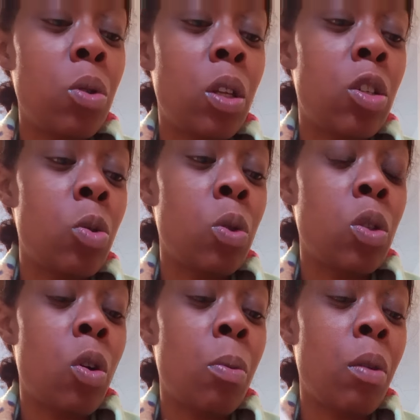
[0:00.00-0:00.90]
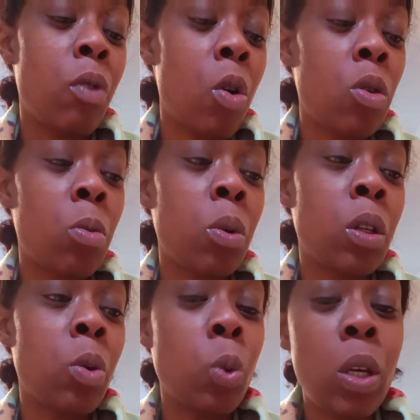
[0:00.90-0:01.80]
that you was going to be vulnerable
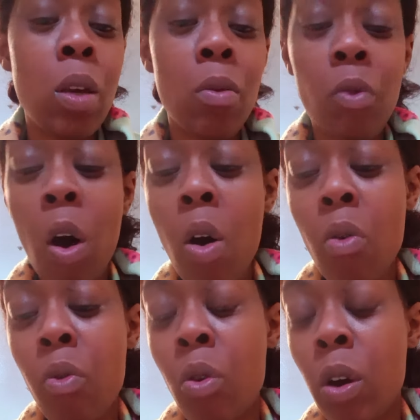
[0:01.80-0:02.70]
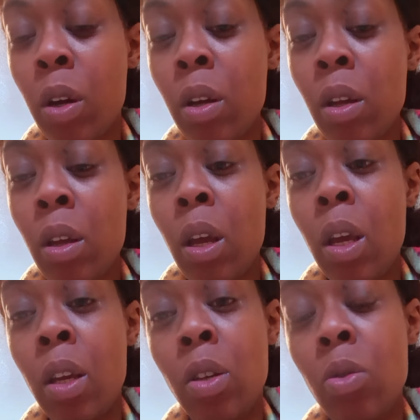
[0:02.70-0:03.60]
and weak and fall for it.
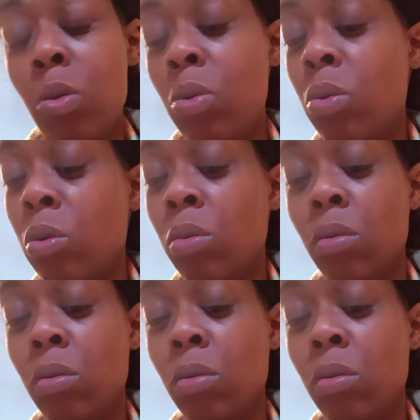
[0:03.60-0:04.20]
And you